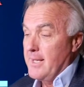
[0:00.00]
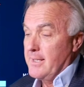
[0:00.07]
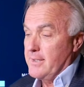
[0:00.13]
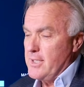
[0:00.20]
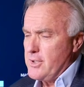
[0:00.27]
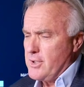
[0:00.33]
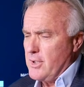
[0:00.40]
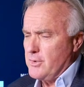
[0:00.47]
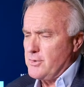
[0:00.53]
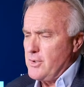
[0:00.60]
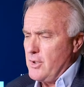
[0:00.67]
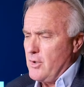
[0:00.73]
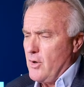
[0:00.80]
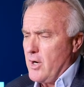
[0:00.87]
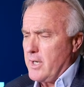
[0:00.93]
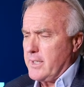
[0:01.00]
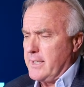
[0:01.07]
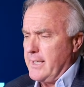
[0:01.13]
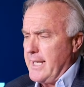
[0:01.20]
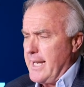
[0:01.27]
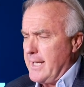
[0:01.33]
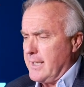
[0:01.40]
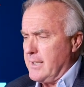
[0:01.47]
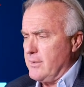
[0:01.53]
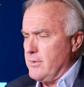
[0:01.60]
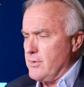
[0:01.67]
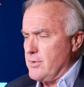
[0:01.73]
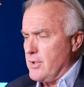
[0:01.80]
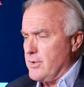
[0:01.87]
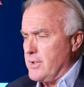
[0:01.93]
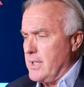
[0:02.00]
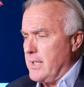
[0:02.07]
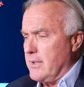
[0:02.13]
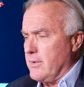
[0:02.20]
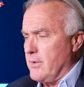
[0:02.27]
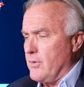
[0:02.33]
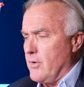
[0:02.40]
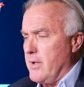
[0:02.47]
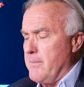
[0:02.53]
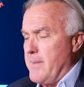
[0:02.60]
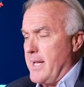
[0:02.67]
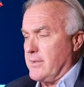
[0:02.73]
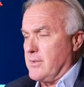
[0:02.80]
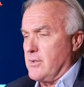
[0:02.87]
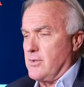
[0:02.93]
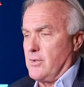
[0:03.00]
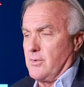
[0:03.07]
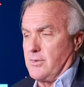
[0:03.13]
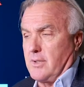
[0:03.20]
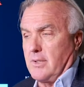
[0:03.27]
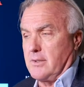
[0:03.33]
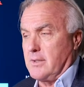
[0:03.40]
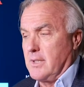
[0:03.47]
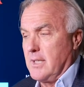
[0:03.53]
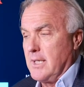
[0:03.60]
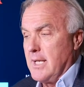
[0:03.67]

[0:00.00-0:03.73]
This shows New York, Connecticut, New Jersey, Illinois, and Massachusetts.